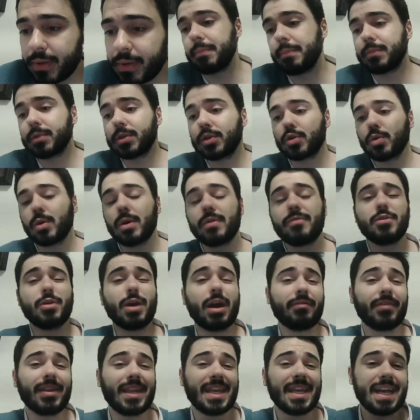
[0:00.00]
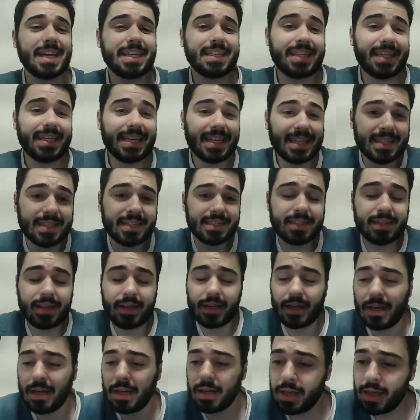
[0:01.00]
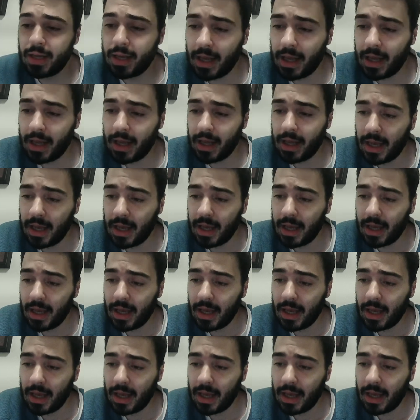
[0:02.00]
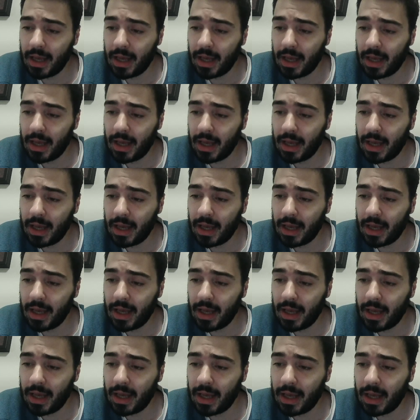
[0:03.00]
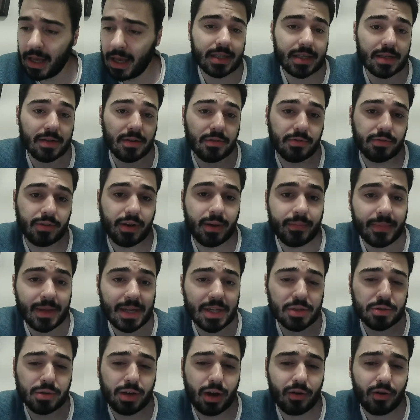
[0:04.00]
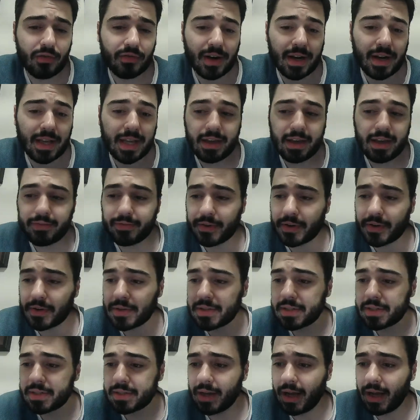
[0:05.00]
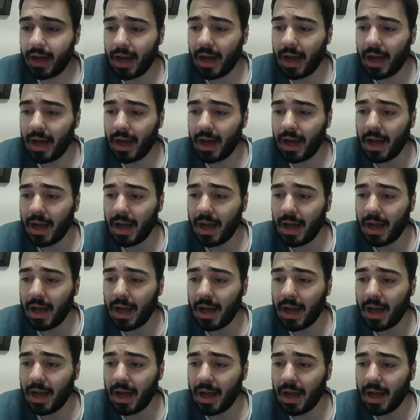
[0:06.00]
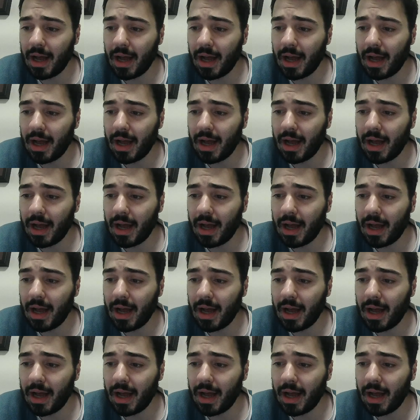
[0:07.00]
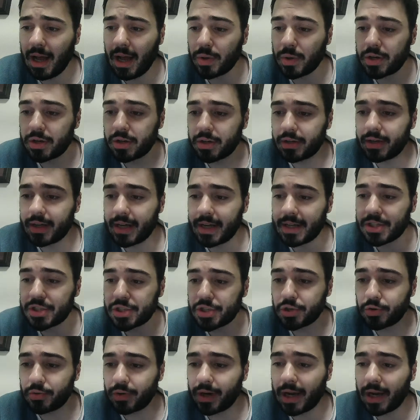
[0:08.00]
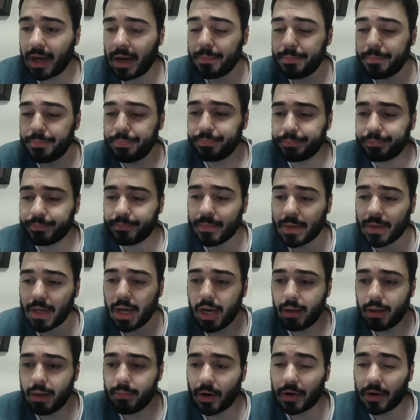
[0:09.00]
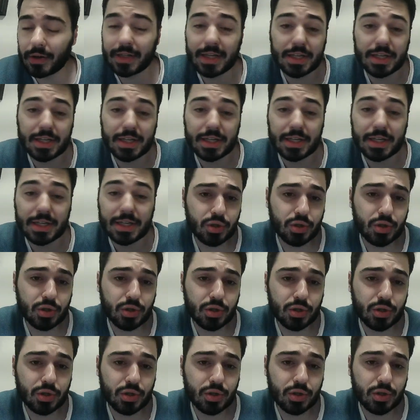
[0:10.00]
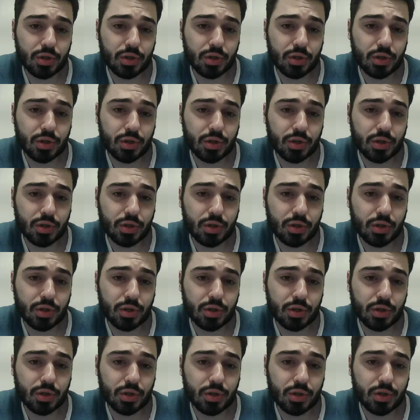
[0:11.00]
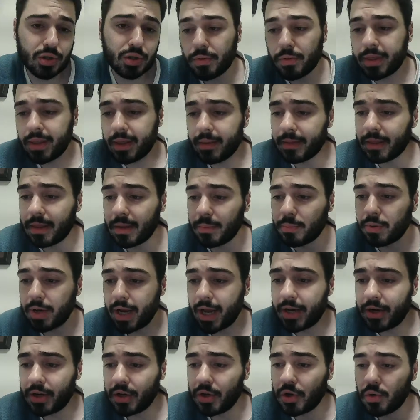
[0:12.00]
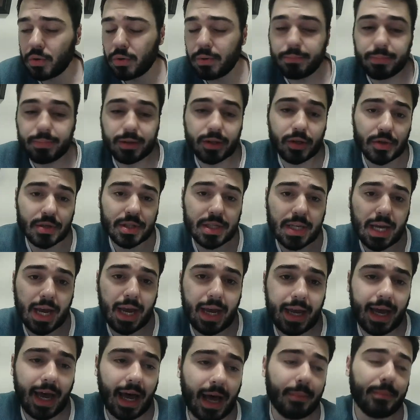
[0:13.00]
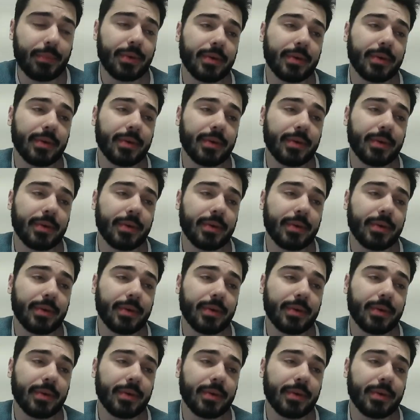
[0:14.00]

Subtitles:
So if you have any ideas for what you'd like to see as giveaways from these crowdfunding efforts, please let us know in the comments on Twitter, Instagram, our Discord server, or the brand new BlueSky app.